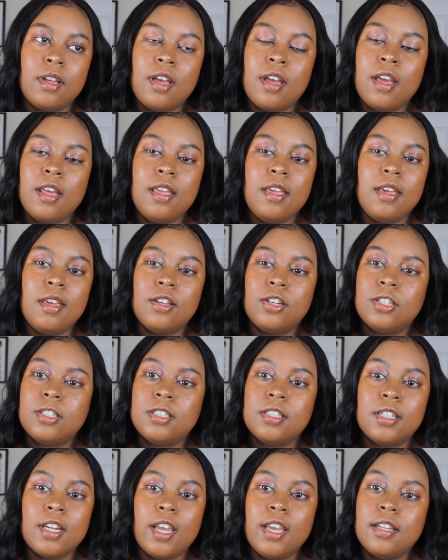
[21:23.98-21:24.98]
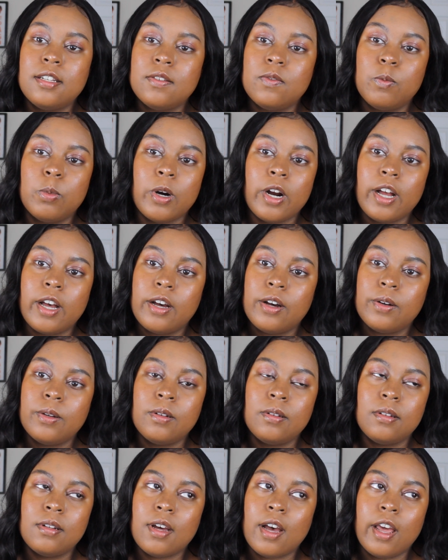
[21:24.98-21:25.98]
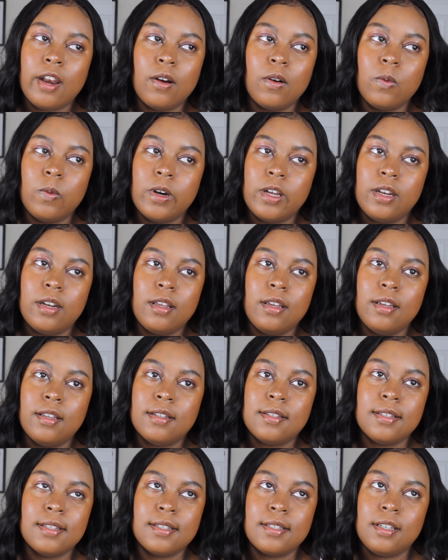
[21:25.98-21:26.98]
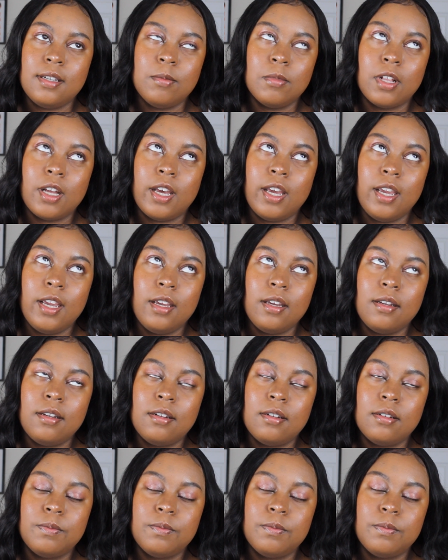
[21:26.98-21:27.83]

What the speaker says: any shades of brown. I don't want it to seem like,